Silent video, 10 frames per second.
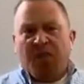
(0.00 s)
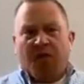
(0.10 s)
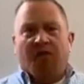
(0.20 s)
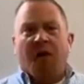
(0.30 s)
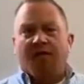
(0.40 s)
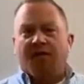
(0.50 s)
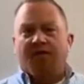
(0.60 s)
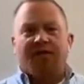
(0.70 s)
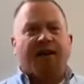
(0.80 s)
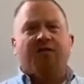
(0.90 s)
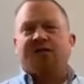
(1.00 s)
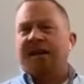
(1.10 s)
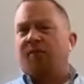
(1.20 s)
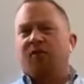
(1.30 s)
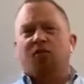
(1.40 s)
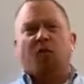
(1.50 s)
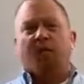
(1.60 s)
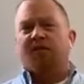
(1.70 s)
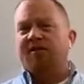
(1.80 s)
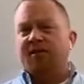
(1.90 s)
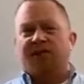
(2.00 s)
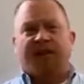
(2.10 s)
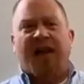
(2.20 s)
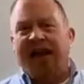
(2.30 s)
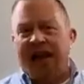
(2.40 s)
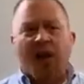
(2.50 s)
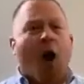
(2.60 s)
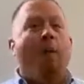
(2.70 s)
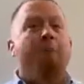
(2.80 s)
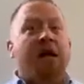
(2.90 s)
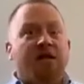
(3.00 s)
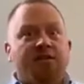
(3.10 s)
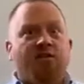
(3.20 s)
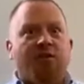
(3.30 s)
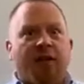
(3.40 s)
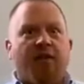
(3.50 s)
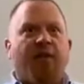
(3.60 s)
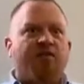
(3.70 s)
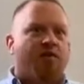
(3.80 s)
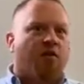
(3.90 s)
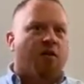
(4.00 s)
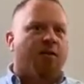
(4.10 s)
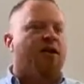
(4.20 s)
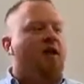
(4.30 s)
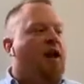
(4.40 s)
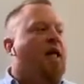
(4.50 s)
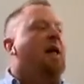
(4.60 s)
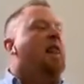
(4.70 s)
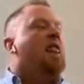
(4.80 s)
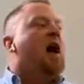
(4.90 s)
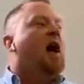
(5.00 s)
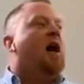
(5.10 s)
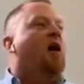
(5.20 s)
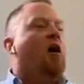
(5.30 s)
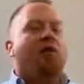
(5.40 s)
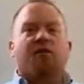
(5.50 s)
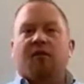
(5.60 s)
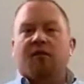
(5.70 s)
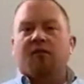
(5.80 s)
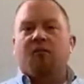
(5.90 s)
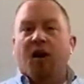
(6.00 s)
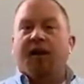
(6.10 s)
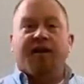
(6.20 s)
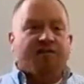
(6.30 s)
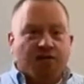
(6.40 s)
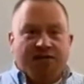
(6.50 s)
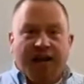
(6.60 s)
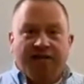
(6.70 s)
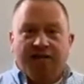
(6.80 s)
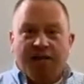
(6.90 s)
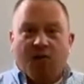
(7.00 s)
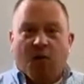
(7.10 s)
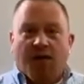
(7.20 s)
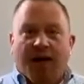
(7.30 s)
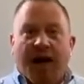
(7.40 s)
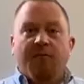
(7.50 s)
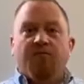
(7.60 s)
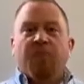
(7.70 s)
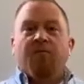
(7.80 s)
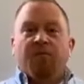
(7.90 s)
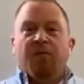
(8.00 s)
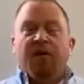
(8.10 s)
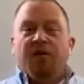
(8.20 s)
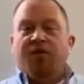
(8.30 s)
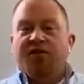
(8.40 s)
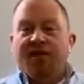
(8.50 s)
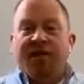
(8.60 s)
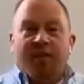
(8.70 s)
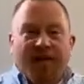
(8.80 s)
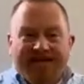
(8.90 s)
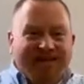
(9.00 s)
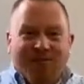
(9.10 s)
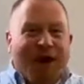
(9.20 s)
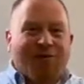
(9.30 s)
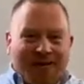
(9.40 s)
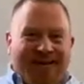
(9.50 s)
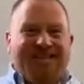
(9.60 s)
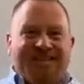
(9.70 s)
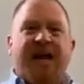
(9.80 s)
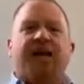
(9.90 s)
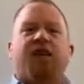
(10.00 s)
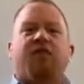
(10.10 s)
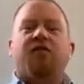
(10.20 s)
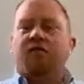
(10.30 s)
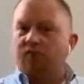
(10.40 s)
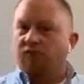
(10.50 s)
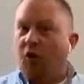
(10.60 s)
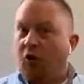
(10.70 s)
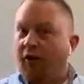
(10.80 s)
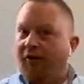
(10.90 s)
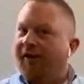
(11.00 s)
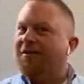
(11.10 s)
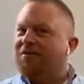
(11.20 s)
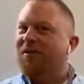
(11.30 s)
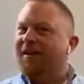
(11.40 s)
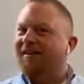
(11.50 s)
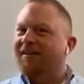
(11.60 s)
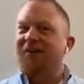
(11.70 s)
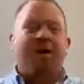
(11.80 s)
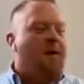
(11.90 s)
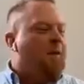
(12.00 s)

of authors, like for example, 20 Books to 50K, amazing group by the way, you should totally be in there. Author Marketing Association, the one that I'm usually messing about inside of, totally great, you should be there too.